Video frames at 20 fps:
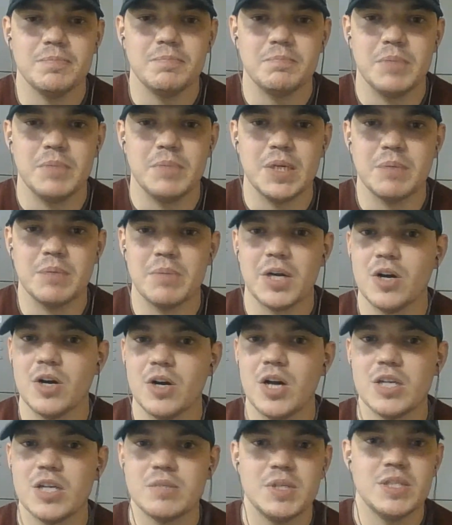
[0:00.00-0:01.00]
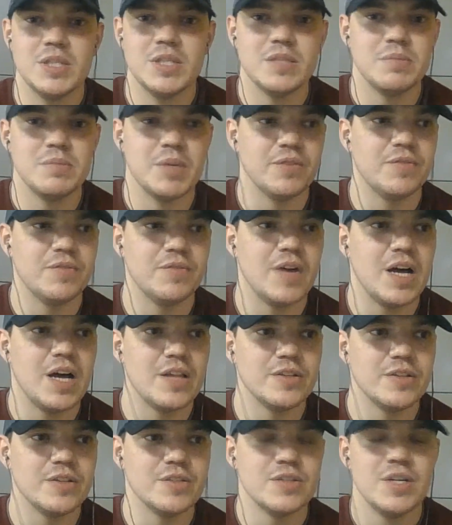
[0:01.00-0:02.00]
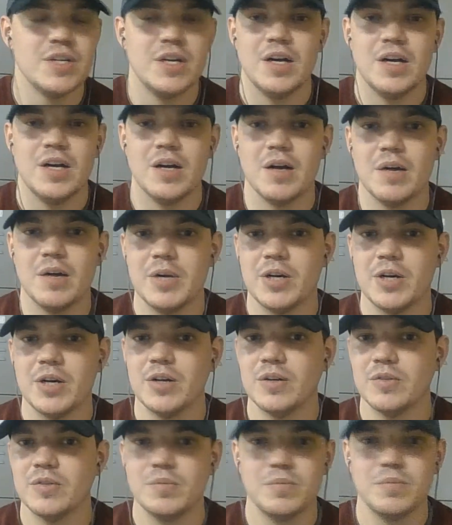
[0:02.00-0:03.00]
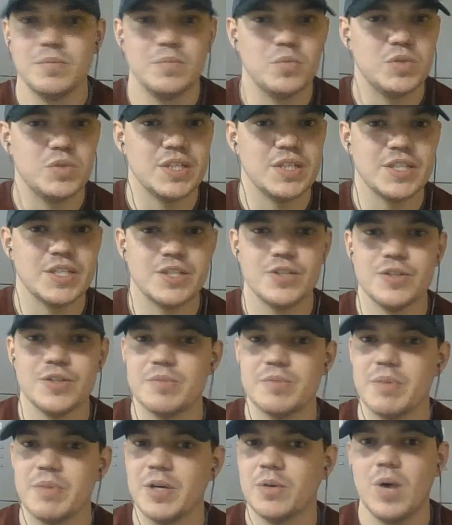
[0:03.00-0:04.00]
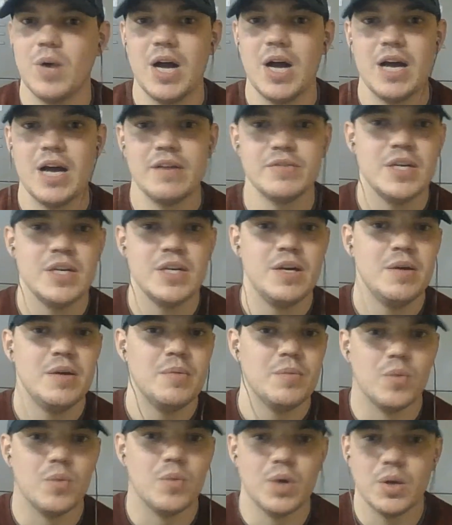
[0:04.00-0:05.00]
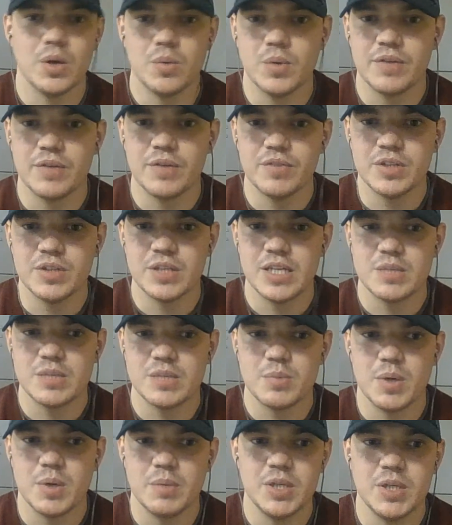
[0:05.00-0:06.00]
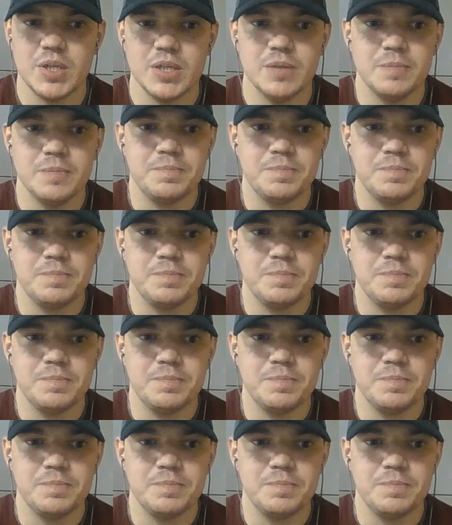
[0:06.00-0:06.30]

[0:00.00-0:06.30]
being better husbands, better fathers, better sisters, better wives, whatever the case may be.